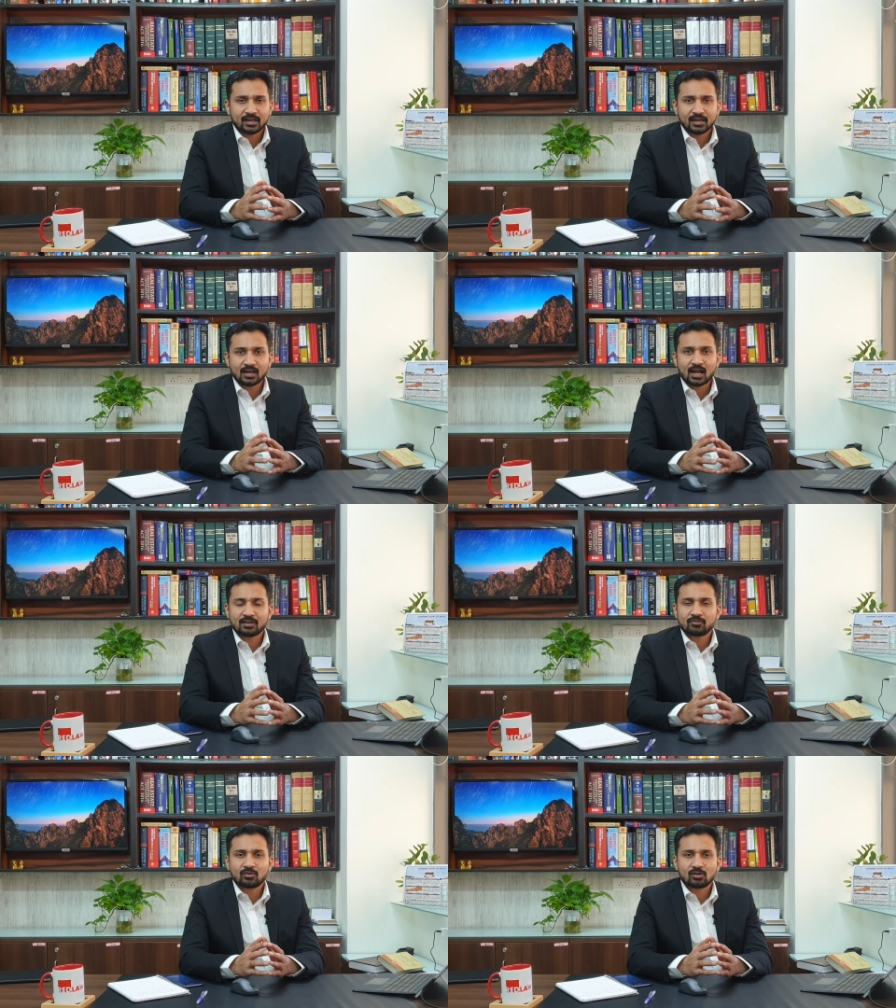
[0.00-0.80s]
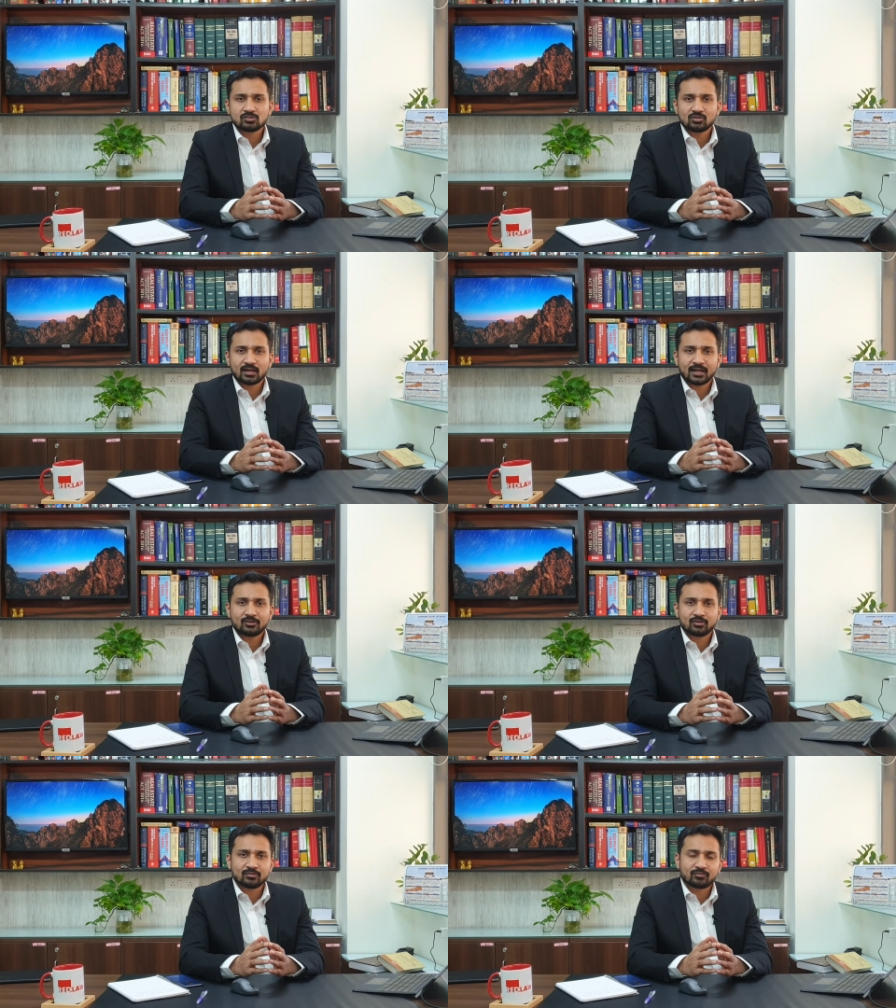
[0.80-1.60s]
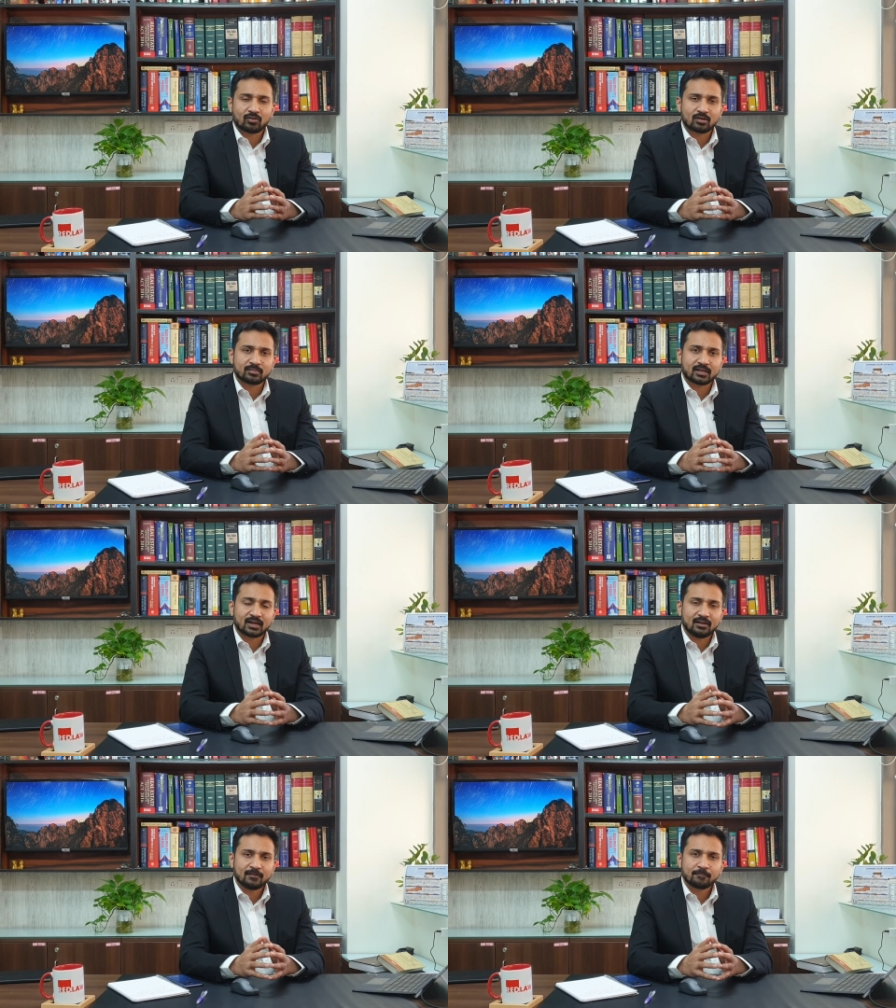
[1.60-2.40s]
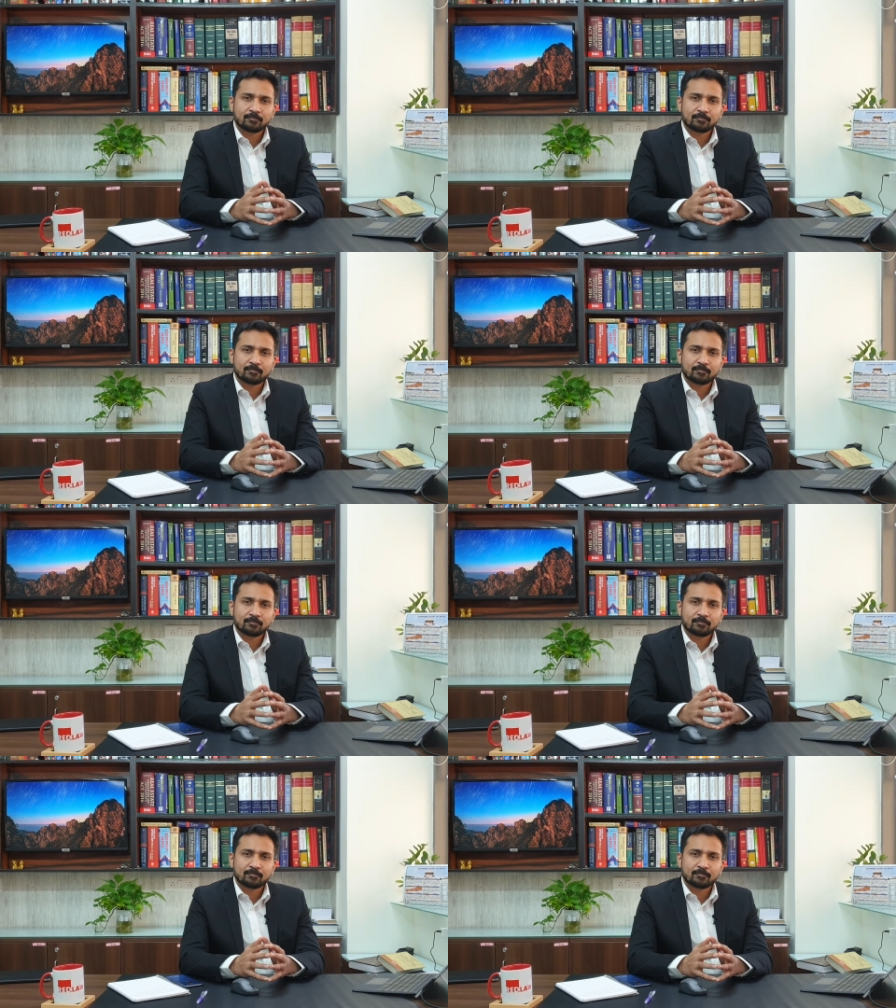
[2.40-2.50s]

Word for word: Here, I would also like to inform that